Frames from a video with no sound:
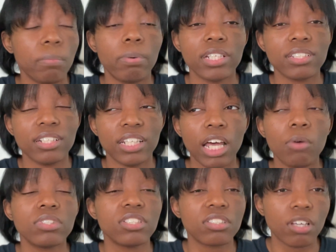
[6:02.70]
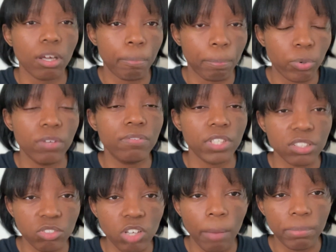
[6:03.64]
president. That was his previous
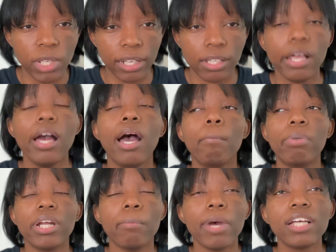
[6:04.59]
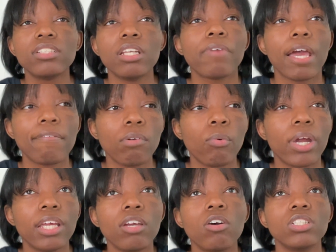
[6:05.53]
job title. But imagine if everywhere
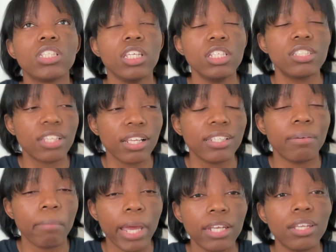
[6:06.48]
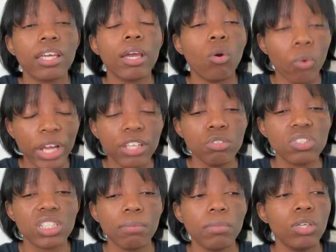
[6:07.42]
he goes, he's still demanding, when you
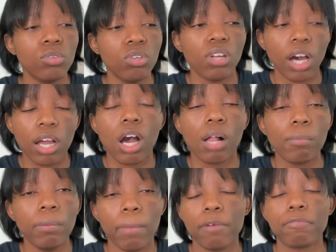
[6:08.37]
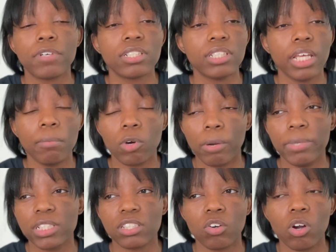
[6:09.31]
see me, you do not call me my first name or
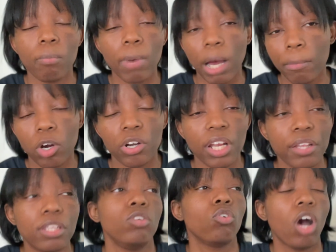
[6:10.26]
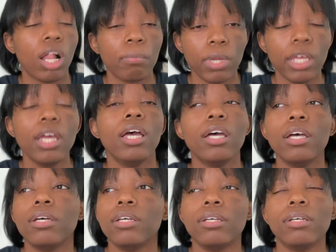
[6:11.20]
Mr. Obama or nothing. You call me,
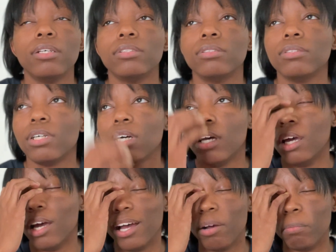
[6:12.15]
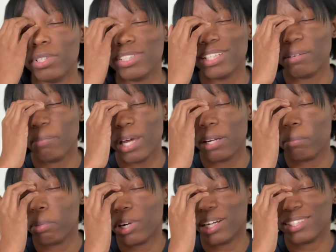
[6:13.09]
I almost said
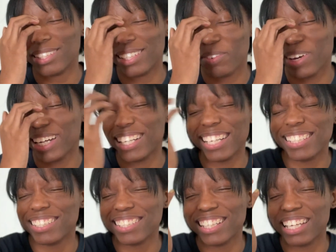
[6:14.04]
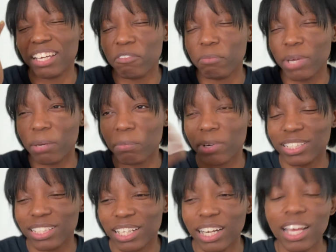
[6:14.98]
Madam President. Why did I think of Madam President?